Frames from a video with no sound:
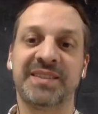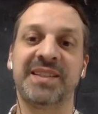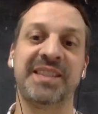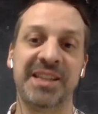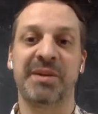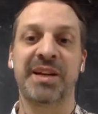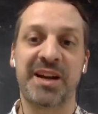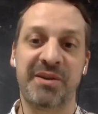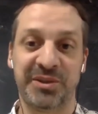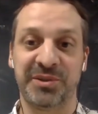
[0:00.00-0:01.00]
sending my
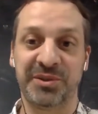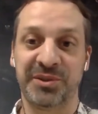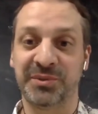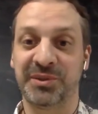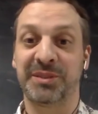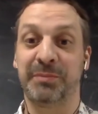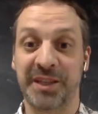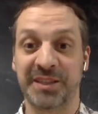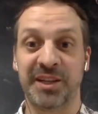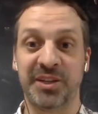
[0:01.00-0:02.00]
characters to the
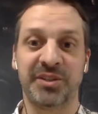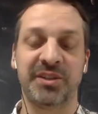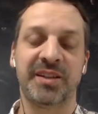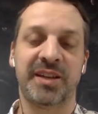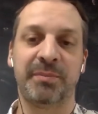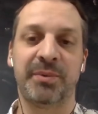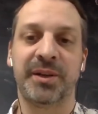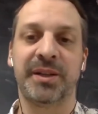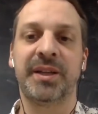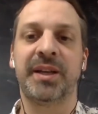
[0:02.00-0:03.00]
space station at that
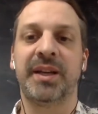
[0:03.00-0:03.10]
point